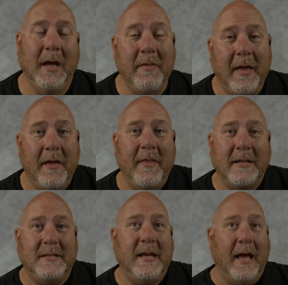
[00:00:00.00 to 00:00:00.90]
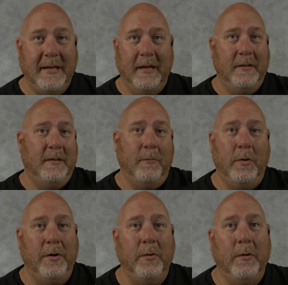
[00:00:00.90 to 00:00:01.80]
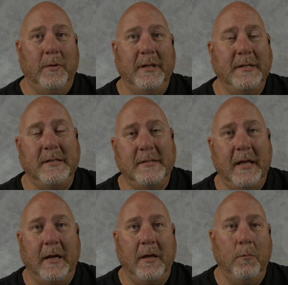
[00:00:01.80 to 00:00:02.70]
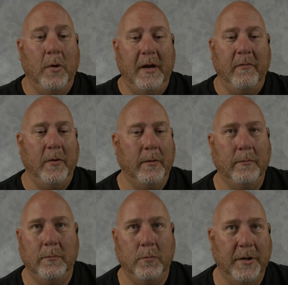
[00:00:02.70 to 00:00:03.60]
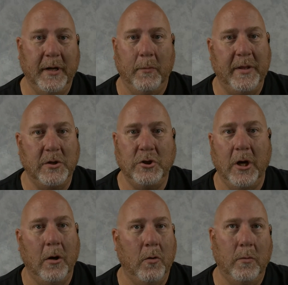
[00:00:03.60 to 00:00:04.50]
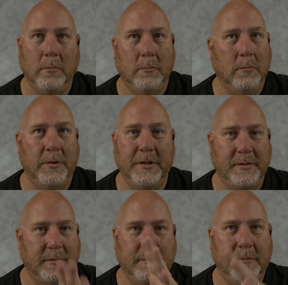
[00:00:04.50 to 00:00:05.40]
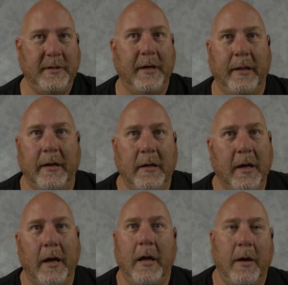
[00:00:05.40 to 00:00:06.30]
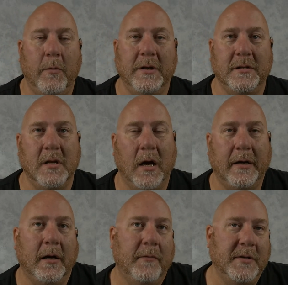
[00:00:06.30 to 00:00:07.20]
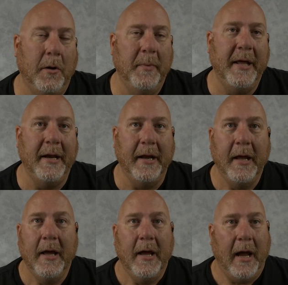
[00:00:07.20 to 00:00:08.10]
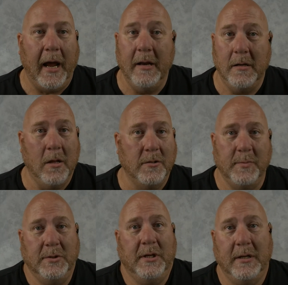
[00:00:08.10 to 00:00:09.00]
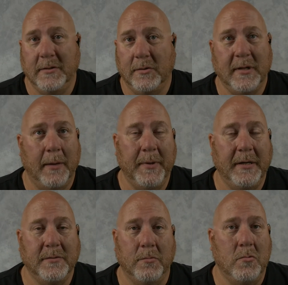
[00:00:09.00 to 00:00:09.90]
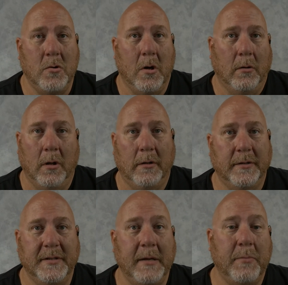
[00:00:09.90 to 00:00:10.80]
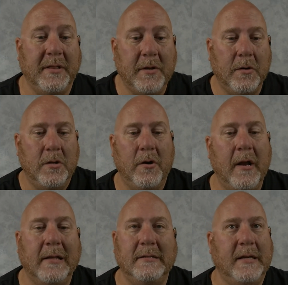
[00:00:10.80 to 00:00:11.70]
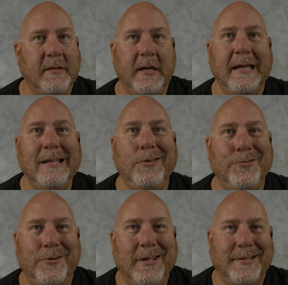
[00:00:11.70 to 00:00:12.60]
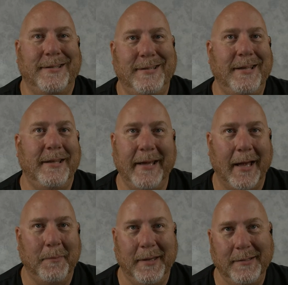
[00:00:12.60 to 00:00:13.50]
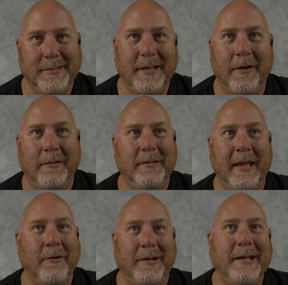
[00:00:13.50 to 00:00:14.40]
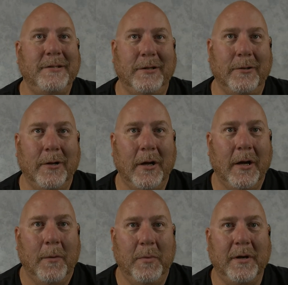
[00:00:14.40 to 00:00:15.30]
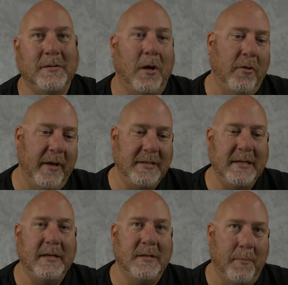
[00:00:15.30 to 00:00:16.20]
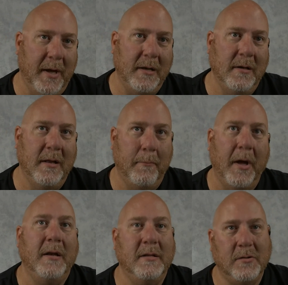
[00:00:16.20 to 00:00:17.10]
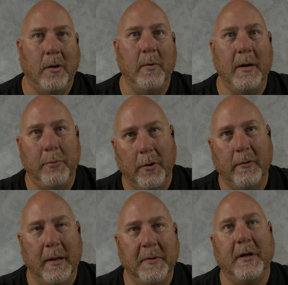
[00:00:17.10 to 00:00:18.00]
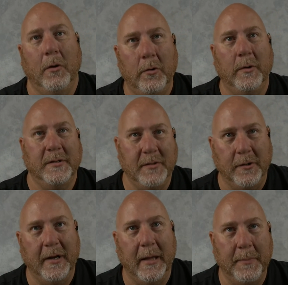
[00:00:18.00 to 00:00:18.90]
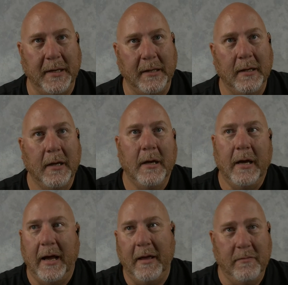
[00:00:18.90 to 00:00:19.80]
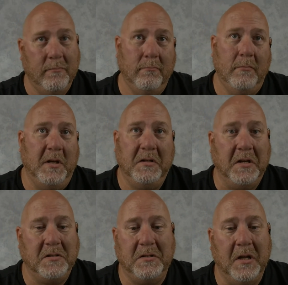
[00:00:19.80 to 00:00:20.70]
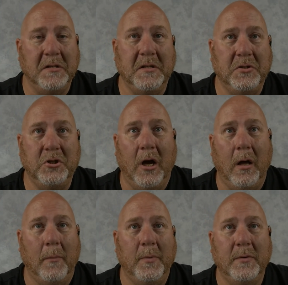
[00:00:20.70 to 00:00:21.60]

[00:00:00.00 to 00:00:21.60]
And that's the idea that we're doing with this, is like whenever we're done with the show, we just kill it, and we just knock it off, terminate it, and those machines, those IPs are no longer seen. But they're not seeing, the end user doesn't see the IPs. They don't need to, because all they see is a button. The button is already programmed to go to a certain IP, and it just does its job.